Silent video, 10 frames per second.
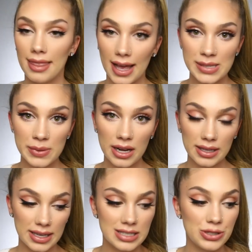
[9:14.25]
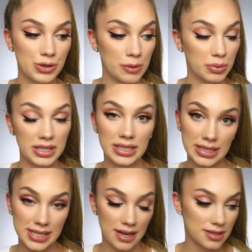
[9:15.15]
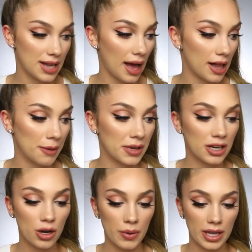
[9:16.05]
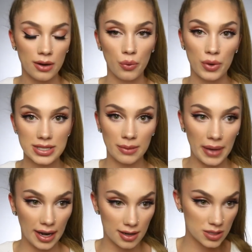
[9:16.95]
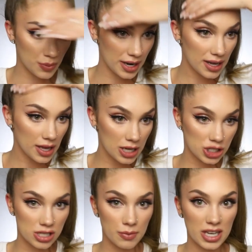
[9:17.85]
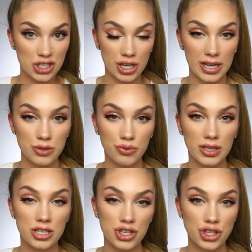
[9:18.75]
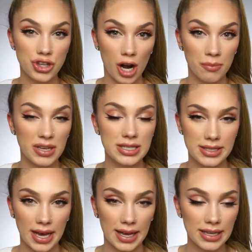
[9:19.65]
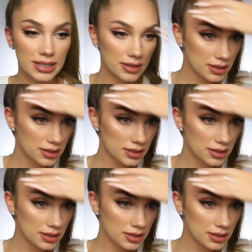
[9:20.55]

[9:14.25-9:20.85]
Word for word: Last but not least, to complete this hairstyle, I'm gonna go in with some hairspray just to make sure it's really sharp and tight.